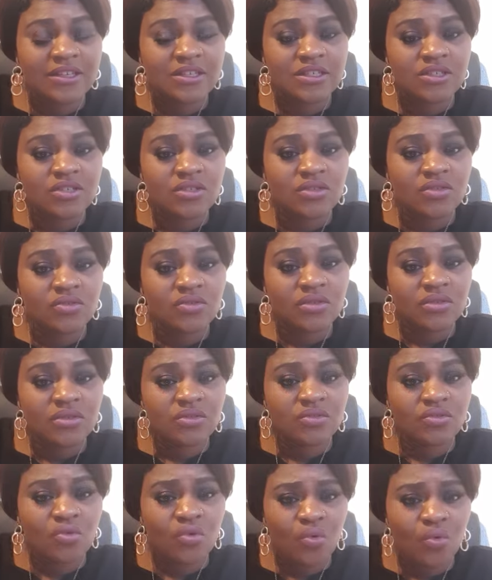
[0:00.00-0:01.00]

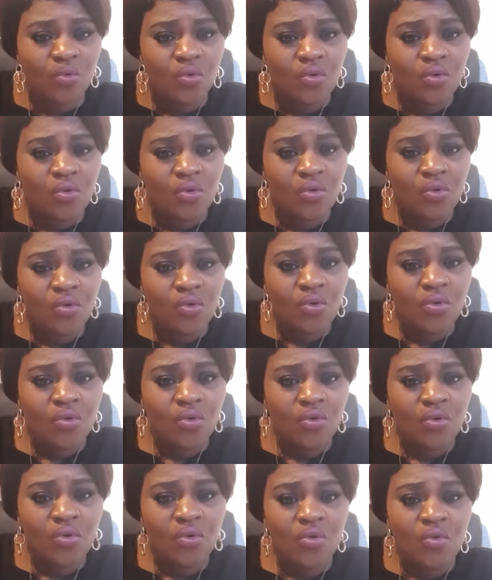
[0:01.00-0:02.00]
stroke.
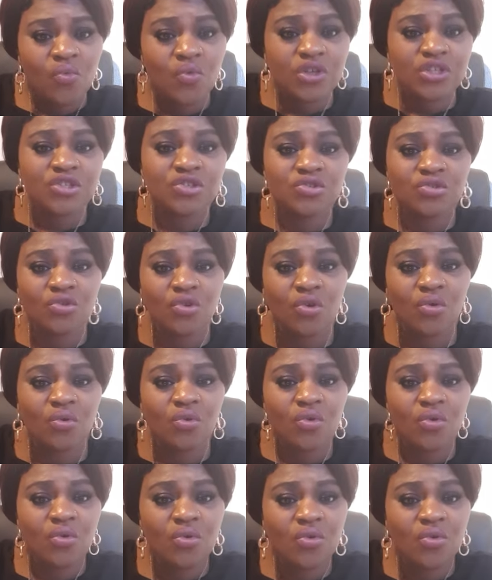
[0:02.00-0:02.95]
Which stroke?